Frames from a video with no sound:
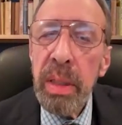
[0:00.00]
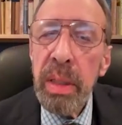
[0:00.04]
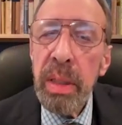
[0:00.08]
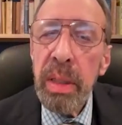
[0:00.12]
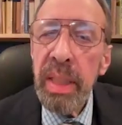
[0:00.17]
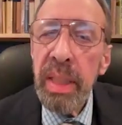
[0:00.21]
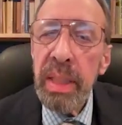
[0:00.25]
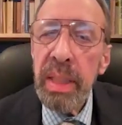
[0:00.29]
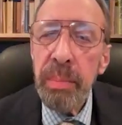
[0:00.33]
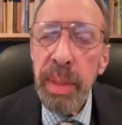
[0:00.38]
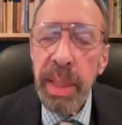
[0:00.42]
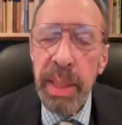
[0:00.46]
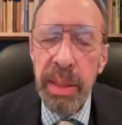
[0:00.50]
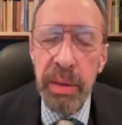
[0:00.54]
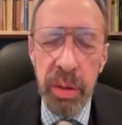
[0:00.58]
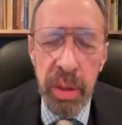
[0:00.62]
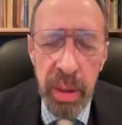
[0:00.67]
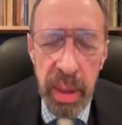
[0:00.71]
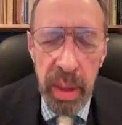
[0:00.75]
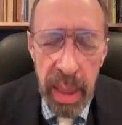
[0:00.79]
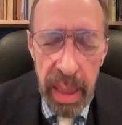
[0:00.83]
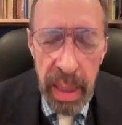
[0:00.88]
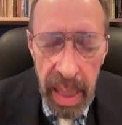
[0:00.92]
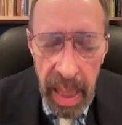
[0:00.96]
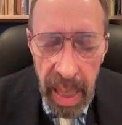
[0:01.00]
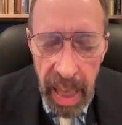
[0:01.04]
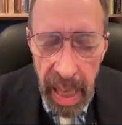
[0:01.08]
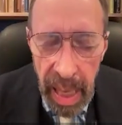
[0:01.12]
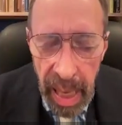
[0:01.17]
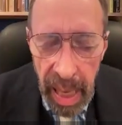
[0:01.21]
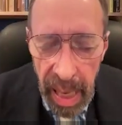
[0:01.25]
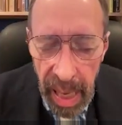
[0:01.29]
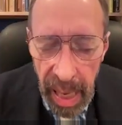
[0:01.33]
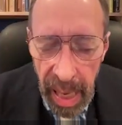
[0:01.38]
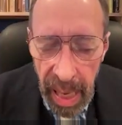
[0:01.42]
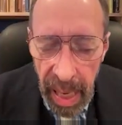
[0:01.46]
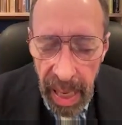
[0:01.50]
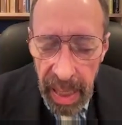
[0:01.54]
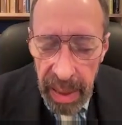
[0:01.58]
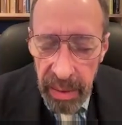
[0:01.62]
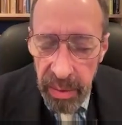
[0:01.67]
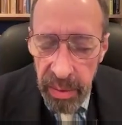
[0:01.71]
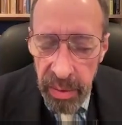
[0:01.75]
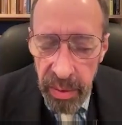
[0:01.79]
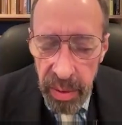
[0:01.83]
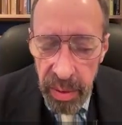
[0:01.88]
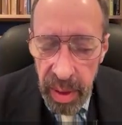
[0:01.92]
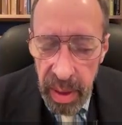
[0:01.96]
because of this picture,
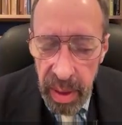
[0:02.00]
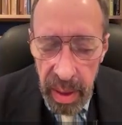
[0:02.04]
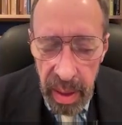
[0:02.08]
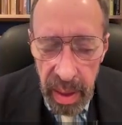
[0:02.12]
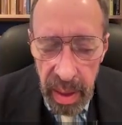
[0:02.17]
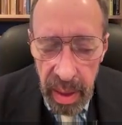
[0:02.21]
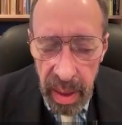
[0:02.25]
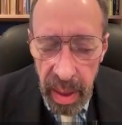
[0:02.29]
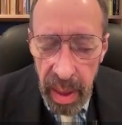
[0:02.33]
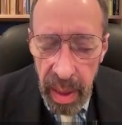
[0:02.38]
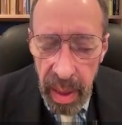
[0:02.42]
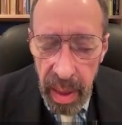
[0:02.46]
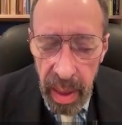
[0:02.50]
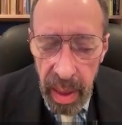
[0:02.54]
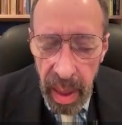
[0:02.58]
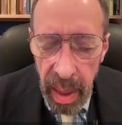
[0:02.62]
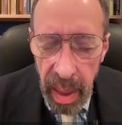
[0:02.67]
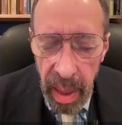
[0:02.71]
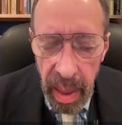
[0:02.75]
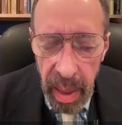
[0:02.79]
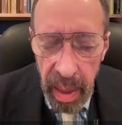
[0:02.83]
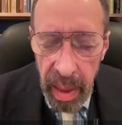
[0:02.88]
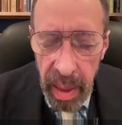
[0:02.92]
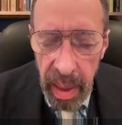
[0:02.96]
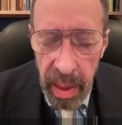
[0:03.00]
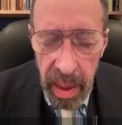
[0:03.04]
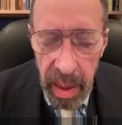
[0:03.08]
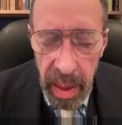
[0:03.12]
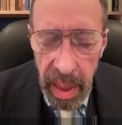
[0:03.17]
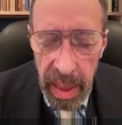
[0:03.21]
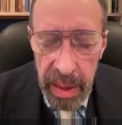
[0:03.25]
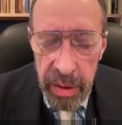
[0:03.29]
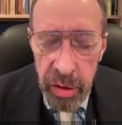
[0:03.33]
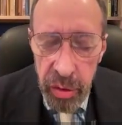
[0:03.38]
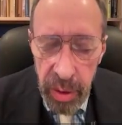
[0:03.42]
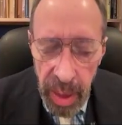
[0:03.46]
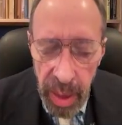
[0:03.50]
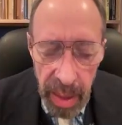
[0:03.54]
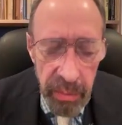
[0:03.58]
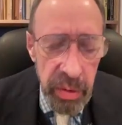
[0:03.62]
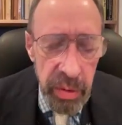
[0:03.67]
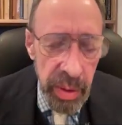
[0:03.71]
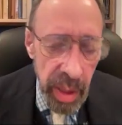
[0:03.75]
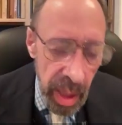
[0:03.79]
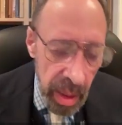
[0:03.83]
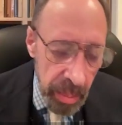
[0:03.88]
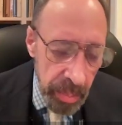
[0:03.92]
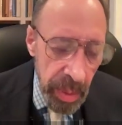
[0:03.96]
and
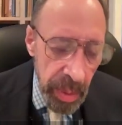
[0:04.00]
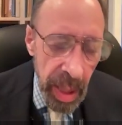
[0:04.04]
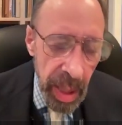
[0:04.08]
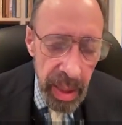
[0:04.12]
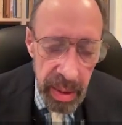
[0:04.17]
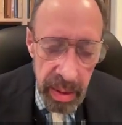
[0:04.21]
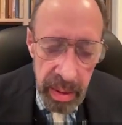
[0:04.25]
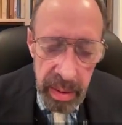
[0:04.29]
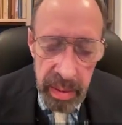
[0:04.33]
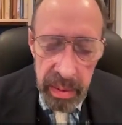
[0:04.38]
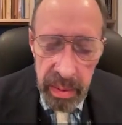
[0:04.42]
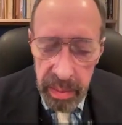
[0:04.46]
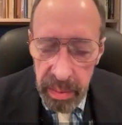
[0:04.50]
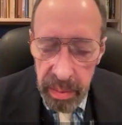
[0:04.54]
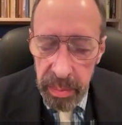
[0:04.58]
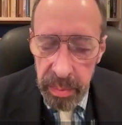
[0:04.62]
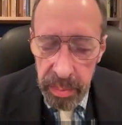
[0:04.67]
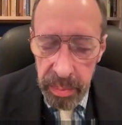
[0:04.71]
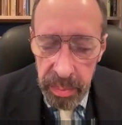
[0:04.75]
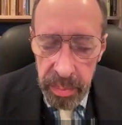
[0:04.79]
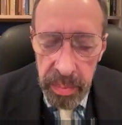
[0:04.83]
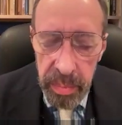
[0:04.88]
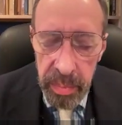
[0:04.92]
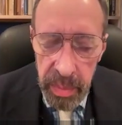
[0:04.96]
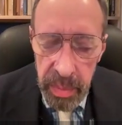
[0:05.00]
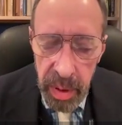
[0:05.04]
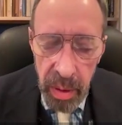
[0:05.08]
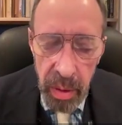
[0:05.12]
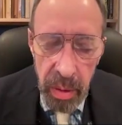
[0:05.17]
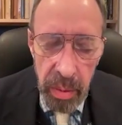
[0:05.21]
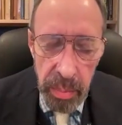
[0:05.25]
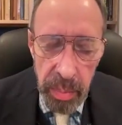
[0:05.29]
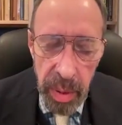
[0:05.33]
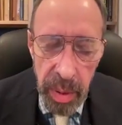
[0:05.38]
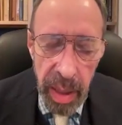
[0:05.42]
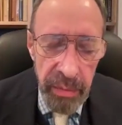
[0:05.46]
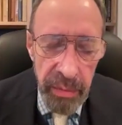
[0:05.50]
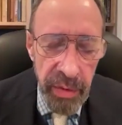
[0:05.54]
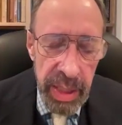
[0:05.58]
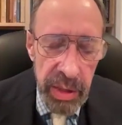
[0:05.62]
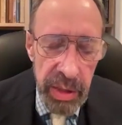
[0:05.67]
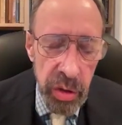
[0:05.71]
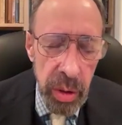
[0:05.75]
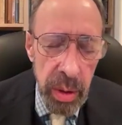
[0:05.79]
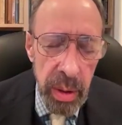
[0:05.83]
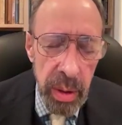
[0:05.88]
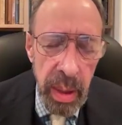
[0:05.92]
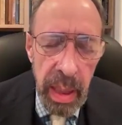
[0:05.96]
traveled there by by
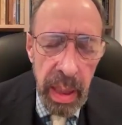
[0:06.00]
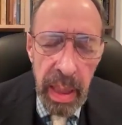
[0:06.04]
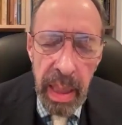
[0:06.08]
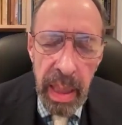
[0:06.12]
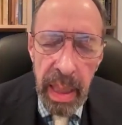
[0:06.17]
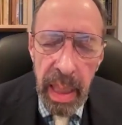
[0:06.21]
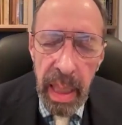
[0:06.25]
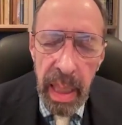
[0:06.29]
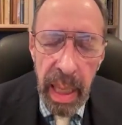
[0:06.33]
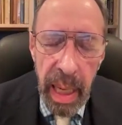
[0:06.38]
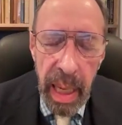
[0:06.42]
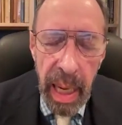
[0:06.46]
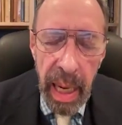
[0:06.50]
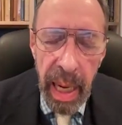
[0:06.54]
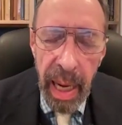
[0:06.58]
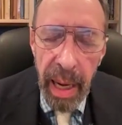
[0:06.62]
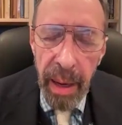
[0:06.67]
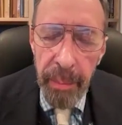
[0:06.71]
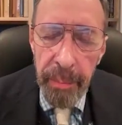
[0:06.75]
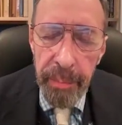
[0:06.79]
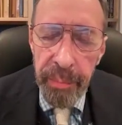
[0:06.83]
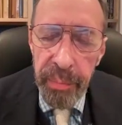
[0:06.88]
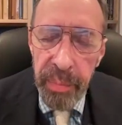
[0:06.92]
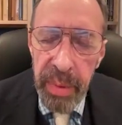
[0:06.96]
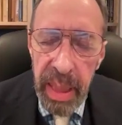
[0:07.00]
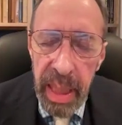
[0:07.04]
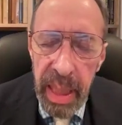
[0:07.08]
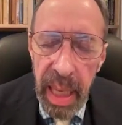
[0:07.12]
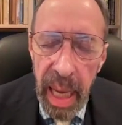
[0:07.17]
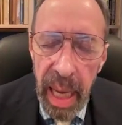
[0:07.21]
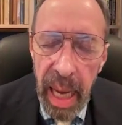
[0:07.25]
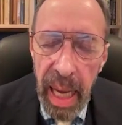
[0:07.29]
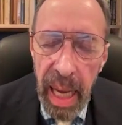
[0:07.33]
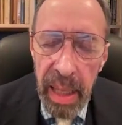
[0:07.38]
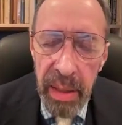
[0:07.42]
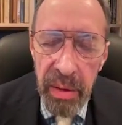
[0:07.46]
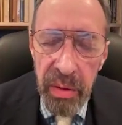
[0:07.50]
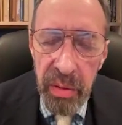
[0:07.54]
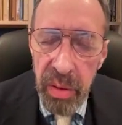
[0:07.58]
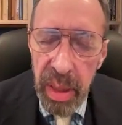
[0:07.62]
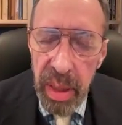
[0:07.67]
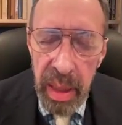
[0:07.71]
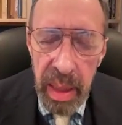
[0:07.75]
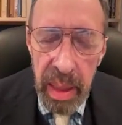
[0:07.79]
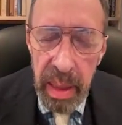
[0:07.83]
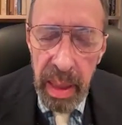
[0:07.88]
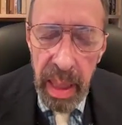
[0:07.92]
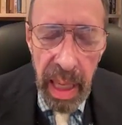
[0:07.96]
vessel, and
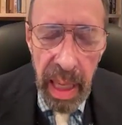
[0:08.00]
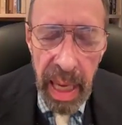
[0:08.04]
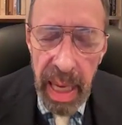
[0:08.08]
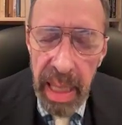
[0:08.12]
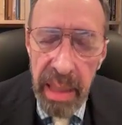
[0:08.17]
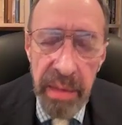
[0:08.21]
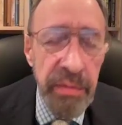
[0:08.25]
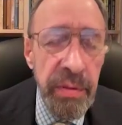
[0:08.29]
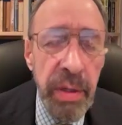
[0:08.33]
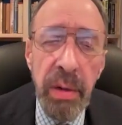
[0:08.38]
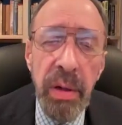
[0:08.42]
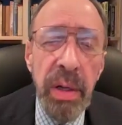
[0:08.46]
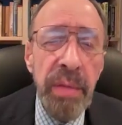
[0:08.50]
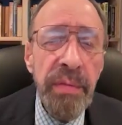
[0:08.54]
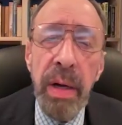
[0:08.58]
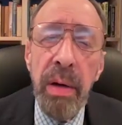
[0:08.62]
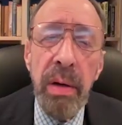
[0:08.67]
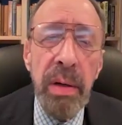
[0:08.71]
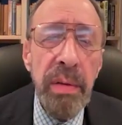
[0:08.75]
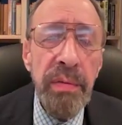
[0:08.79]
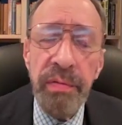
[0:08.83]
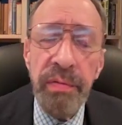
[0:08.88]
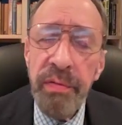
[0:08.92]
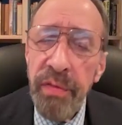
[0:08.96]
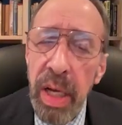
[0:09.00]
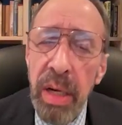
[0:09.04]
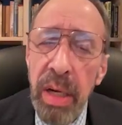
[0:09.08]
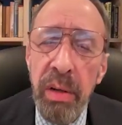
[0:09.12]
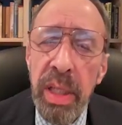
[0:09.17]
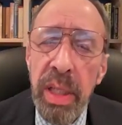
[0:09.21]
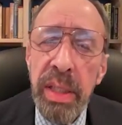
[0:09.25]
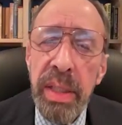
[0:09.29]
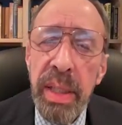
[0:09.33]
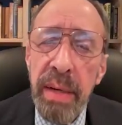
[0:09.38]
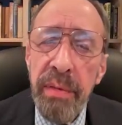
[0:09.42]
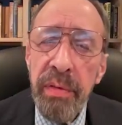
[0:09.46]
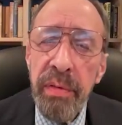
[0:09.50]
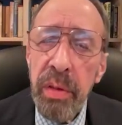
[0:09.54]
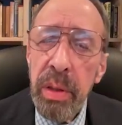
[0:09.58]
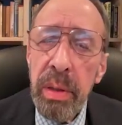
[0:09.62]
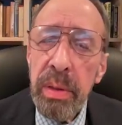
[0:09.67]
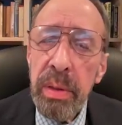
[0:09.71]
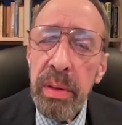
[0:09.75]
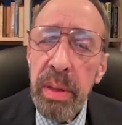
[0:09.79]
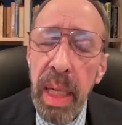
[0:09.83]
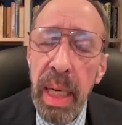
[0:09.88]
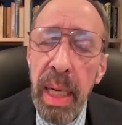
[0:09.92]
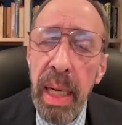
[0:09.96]
had a very, very, very
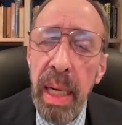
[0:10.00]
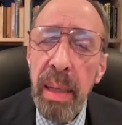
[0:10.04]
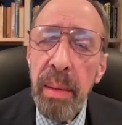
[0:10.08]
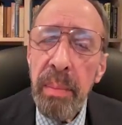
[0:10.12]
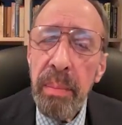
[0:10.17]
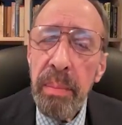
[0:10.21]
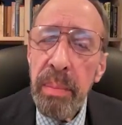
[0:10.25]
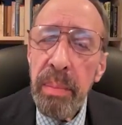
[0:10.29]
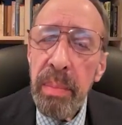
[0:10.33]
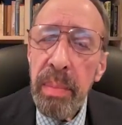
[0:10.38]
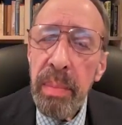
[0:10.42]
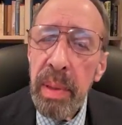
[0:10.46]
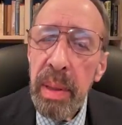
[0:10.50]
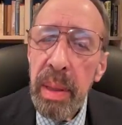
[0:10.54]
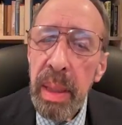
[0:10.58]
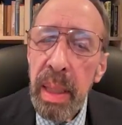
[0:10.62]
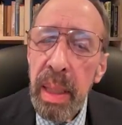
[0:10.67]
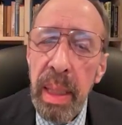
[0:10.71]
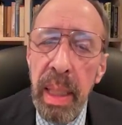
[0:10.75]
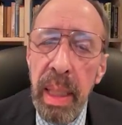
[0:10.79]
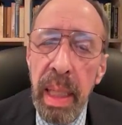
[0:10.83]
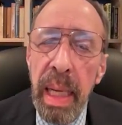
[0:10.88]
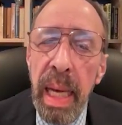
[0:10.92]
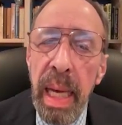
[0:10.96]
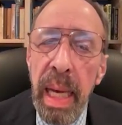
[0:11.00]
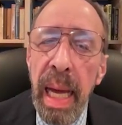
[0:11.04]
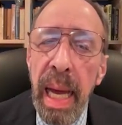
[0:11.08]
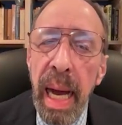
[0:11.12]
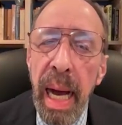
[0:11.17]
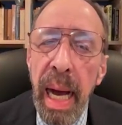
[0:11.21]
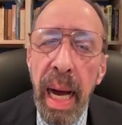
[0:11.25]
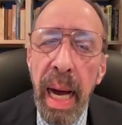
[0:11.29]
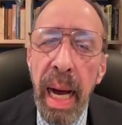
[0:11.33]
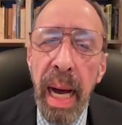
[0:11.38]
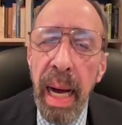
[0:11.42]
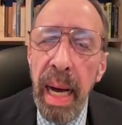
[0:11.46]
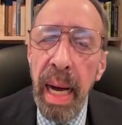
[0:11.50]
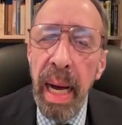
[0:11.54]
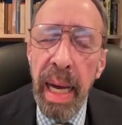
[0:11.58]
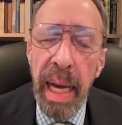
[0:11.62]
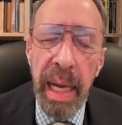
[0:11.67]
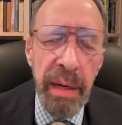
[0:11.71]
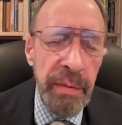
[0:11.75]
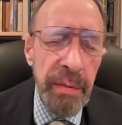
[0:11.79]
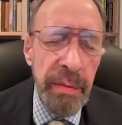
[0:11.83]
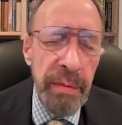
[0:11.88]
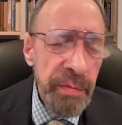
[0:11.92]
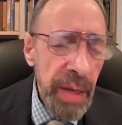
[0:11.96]
difficult time.
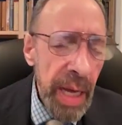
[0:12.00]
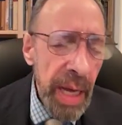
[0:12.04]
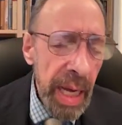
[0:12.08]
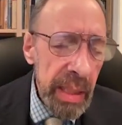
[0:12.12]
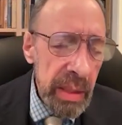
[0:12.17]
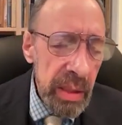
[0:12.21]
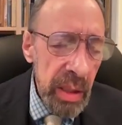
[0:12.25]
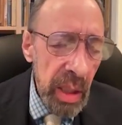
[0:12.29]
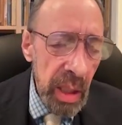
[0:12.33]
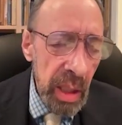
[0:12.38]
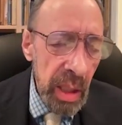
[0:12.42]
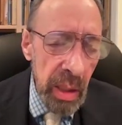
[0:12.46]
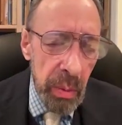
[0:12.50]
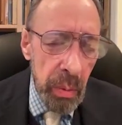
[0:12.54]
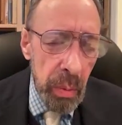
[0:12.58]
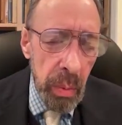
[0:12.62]
And in fact,